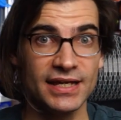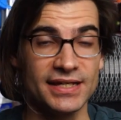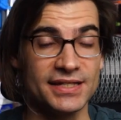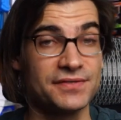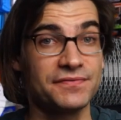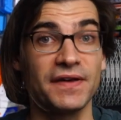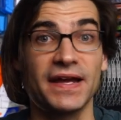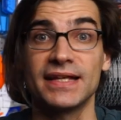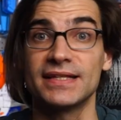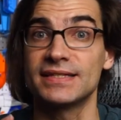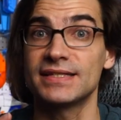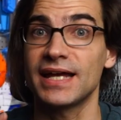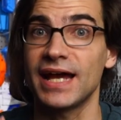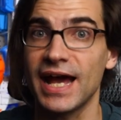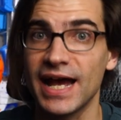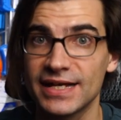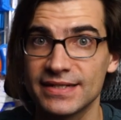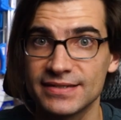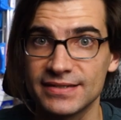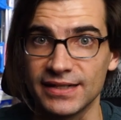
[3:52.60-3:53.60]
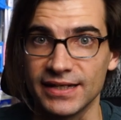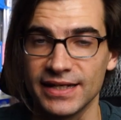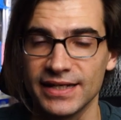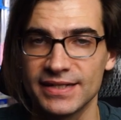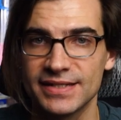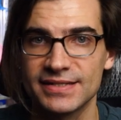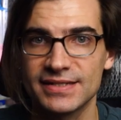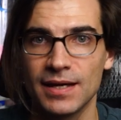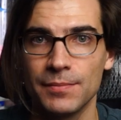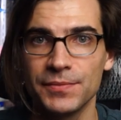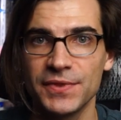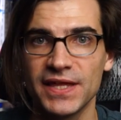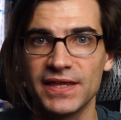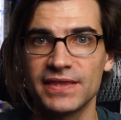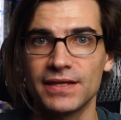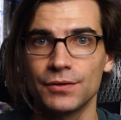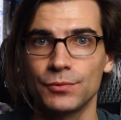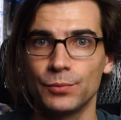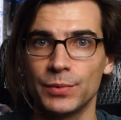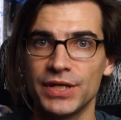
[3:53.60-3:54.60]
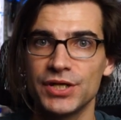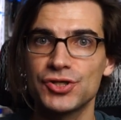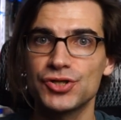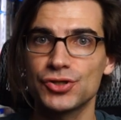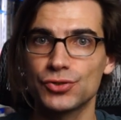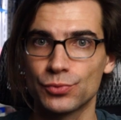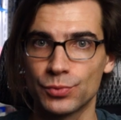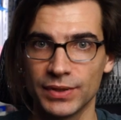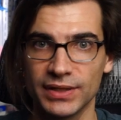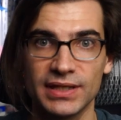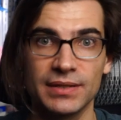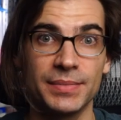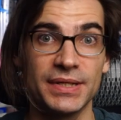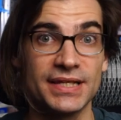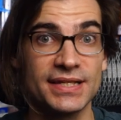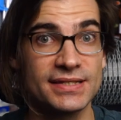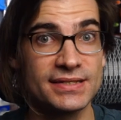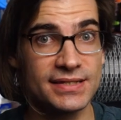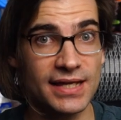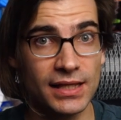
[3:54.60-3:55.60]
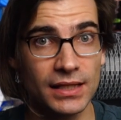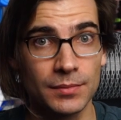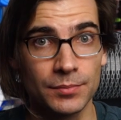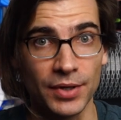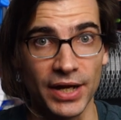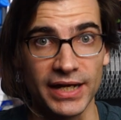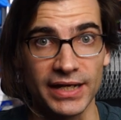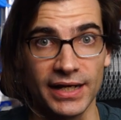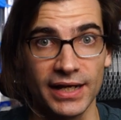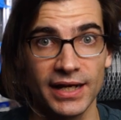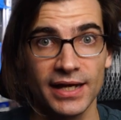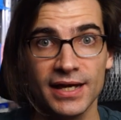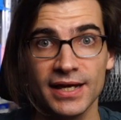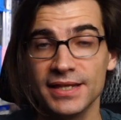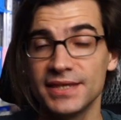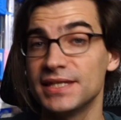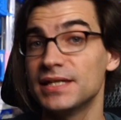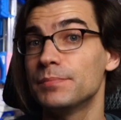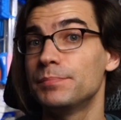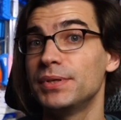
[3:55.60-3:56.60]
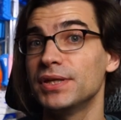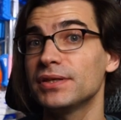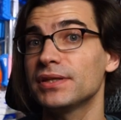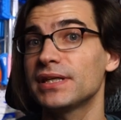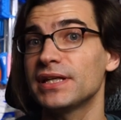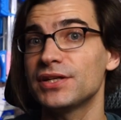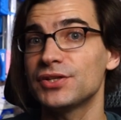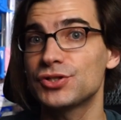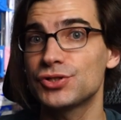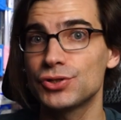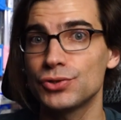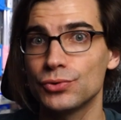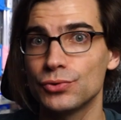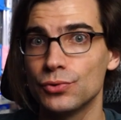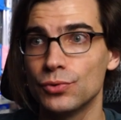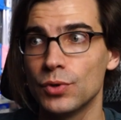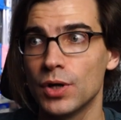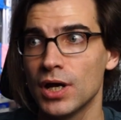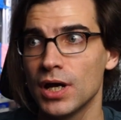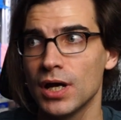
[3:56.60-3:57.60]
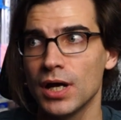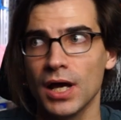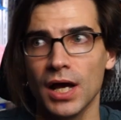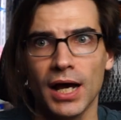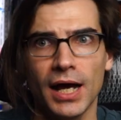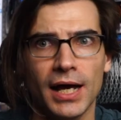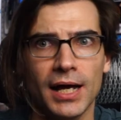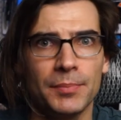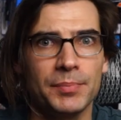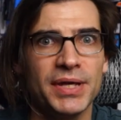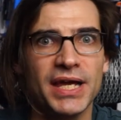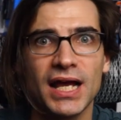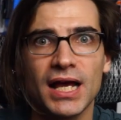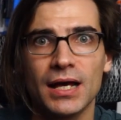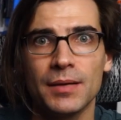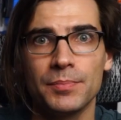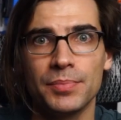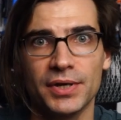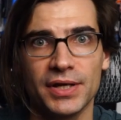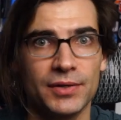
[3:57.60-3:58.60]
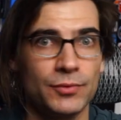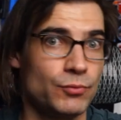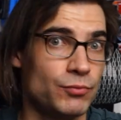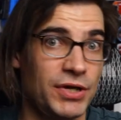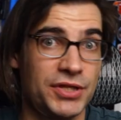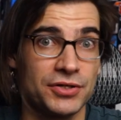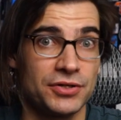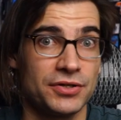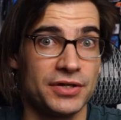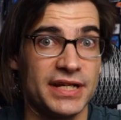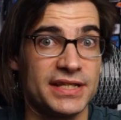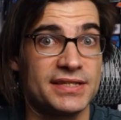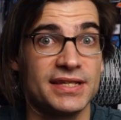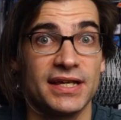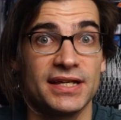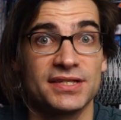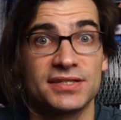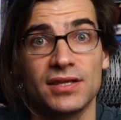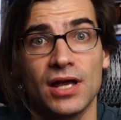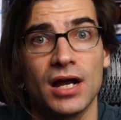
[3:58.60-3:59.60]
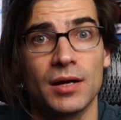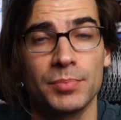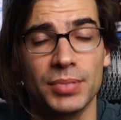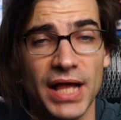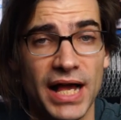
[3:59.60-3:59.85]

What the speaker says: is fantastic. It's something that we should really be celebrating. The ability to pick up, whether it's a stock